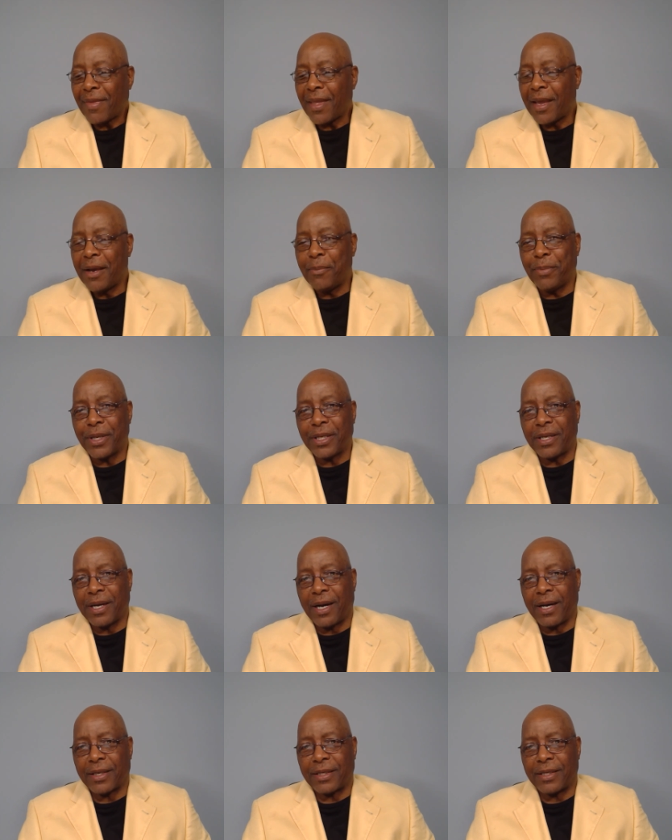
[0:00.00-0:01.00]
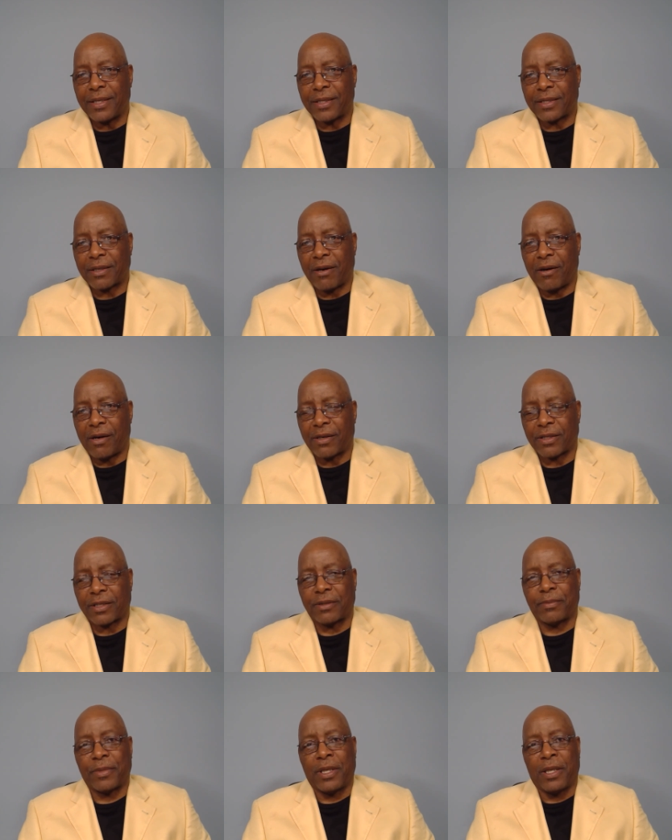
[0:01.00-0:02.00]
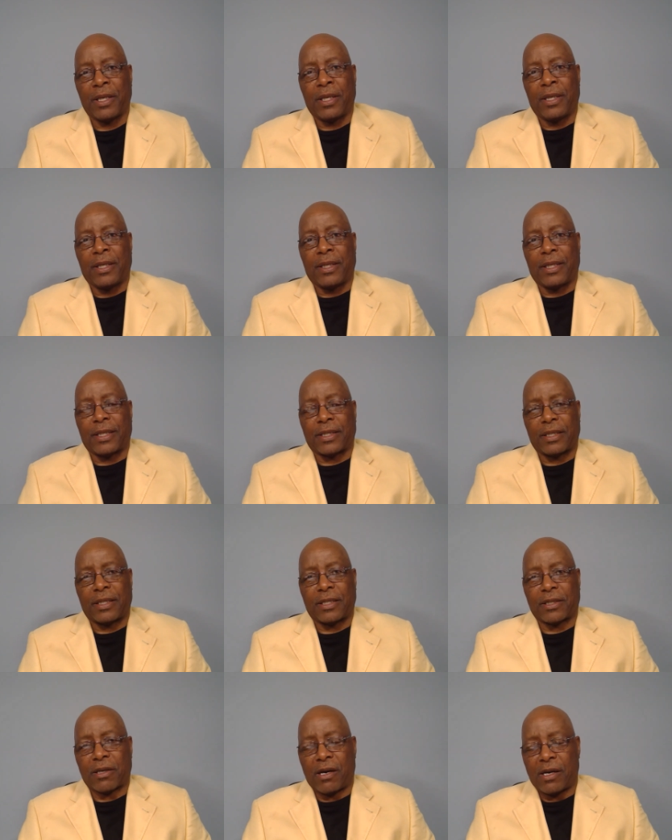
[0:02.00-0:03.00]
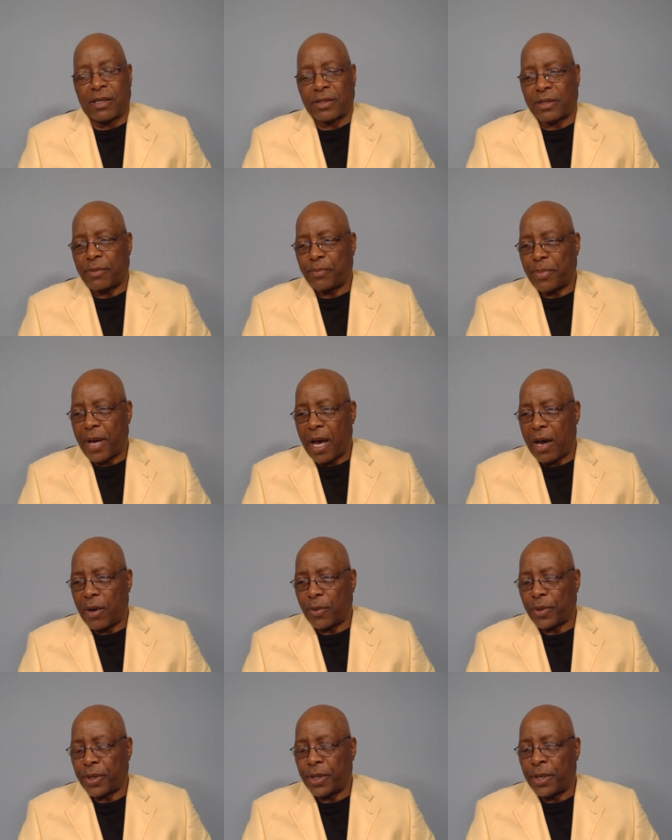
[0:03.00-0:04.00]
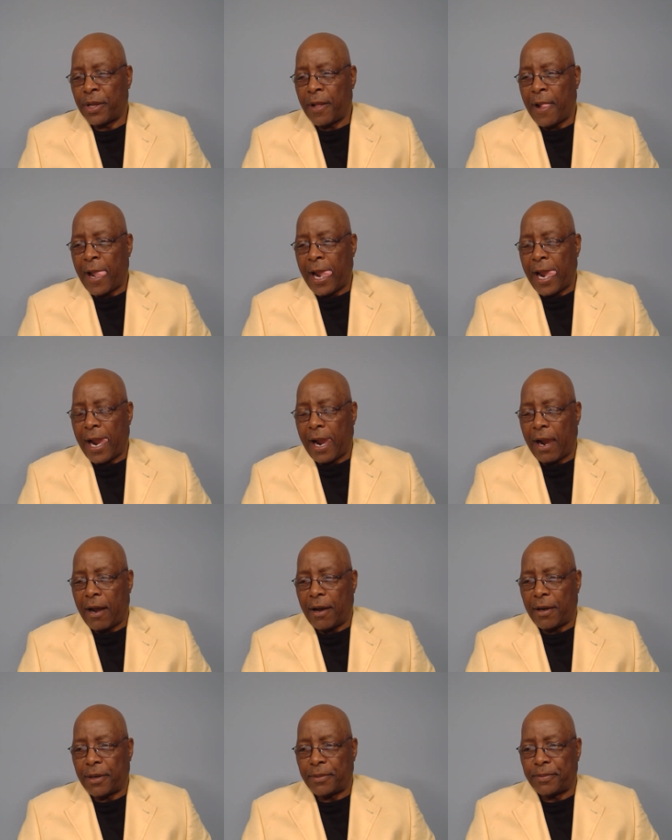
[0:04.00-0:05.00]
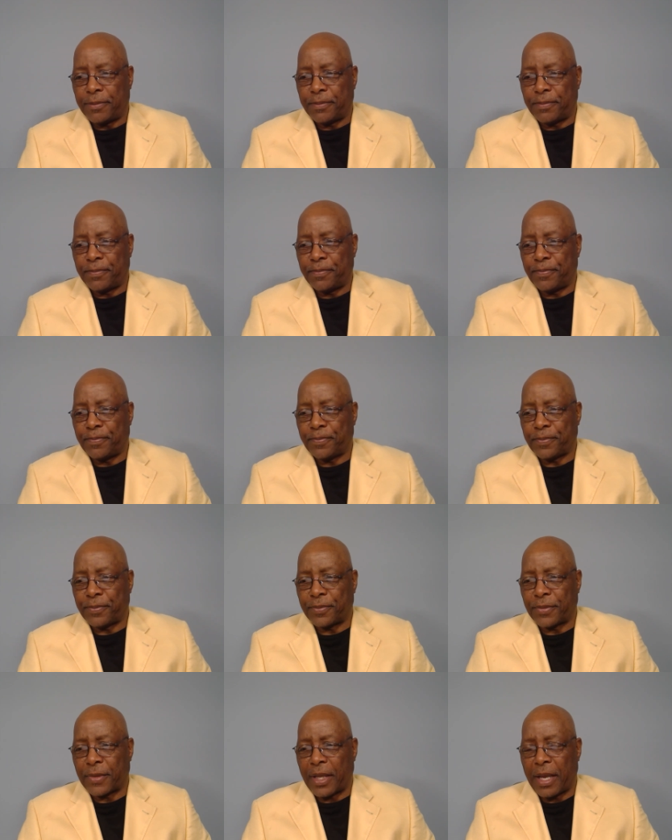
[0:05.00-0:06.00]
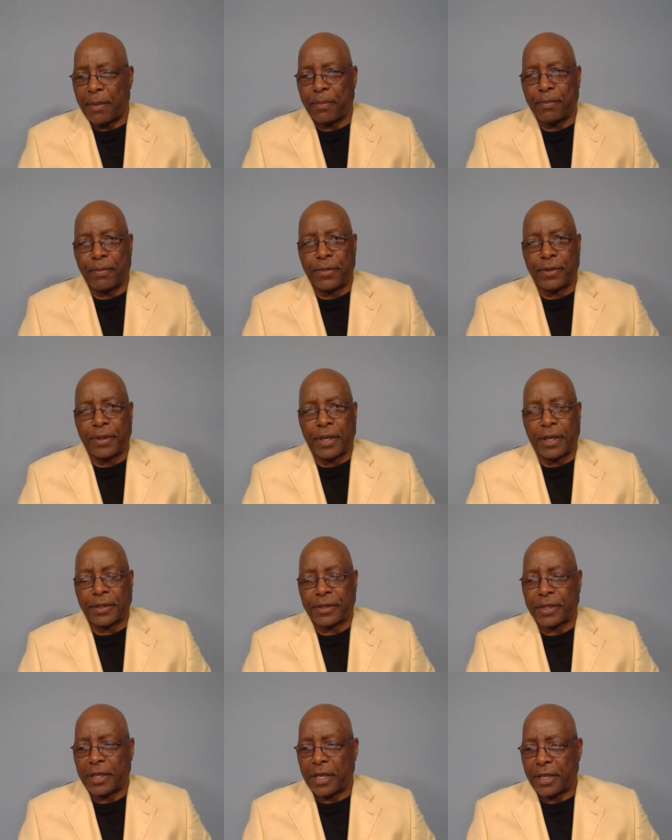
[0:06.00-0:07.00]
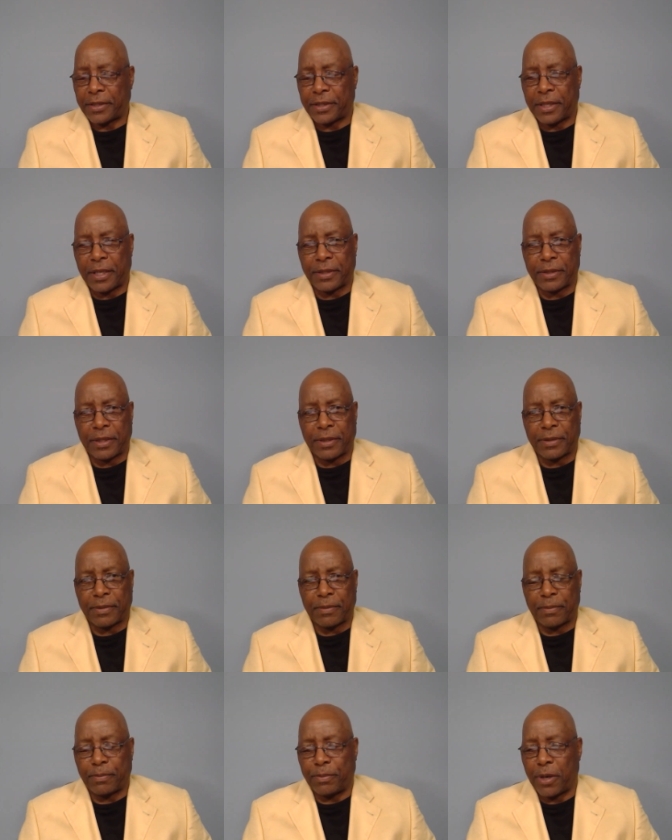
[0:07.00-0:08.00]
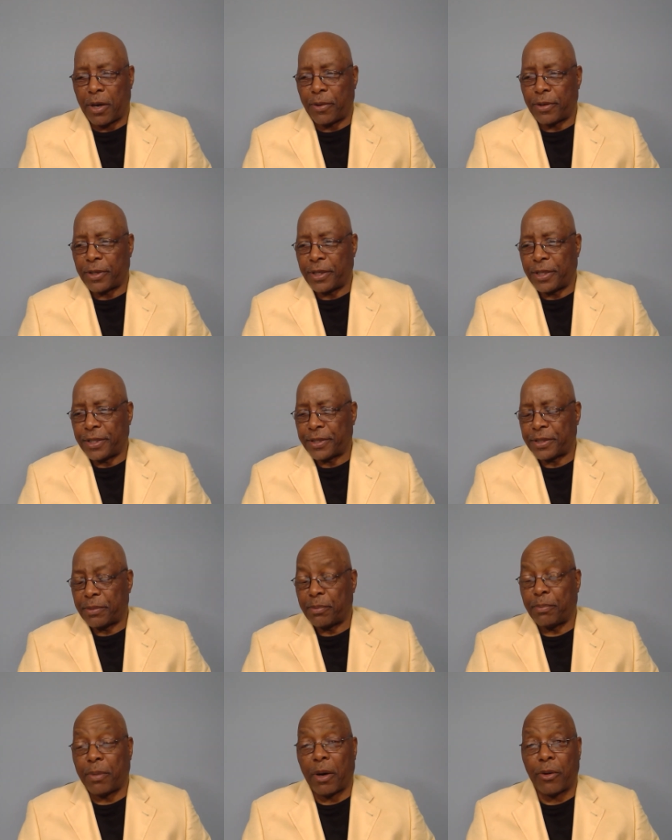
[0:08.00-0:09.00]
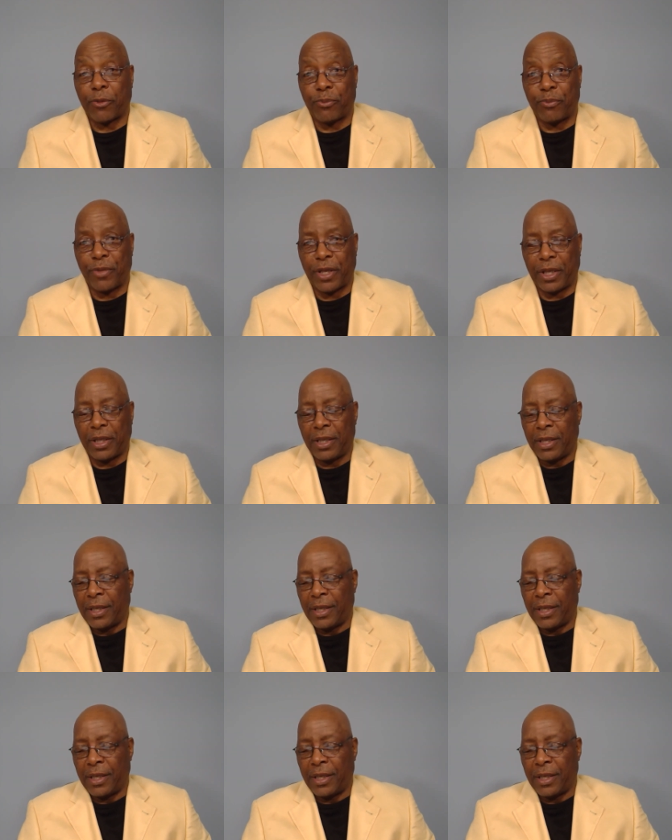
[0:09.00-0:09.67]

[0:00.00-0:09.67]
But God in His awesome, this in His awesome power, um, and it's, it's, bought us, bought me,